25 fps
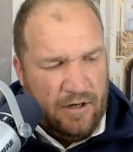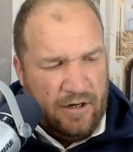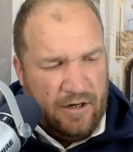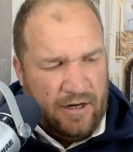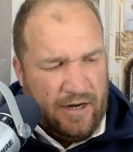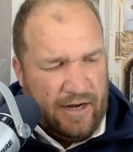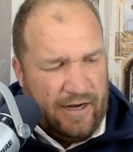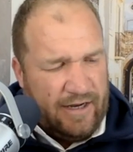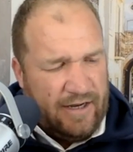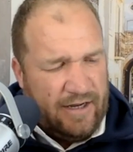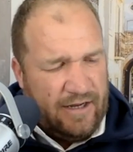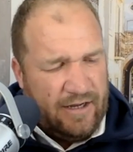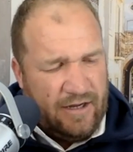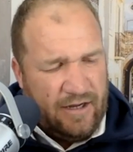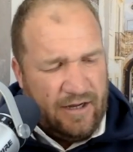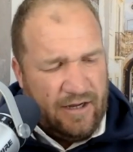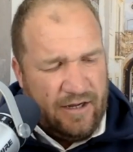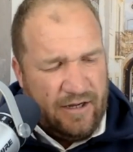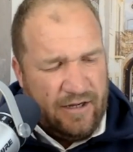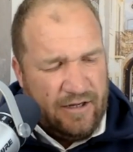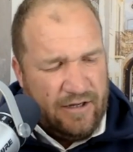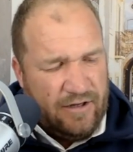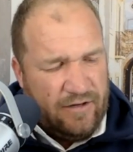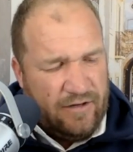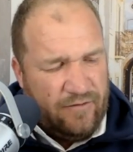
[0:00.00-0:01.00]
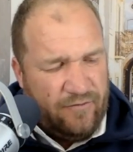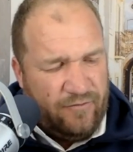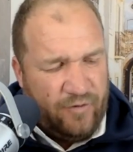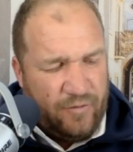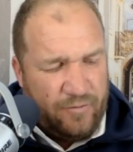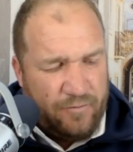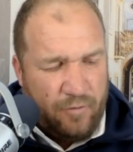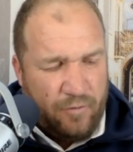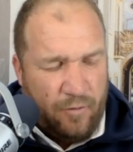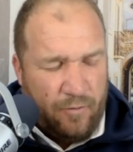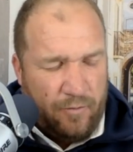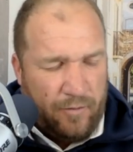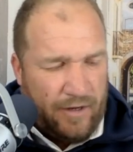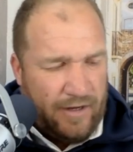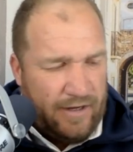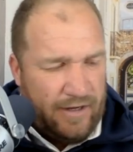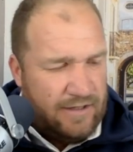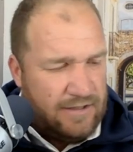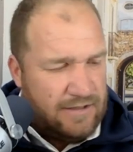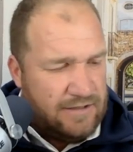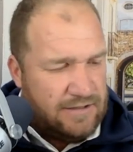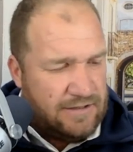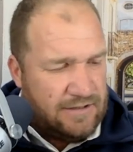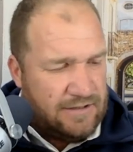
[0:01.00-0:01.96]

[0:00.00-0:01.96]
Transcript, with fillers: like uh, football players